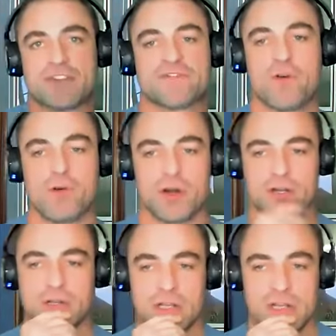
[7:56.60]
us
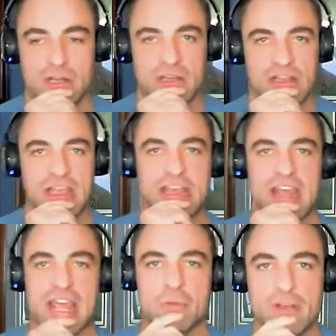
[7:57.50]
forward in
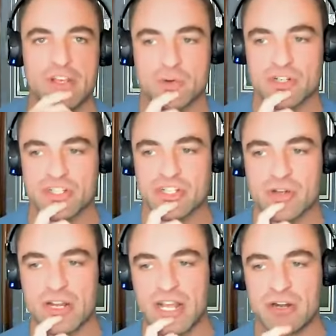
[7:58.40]
a resource
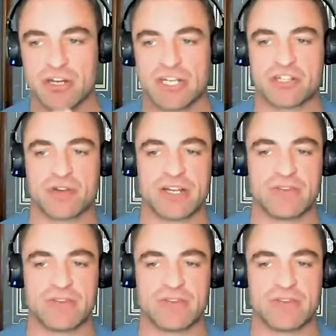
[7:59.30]
constrained, energy constrained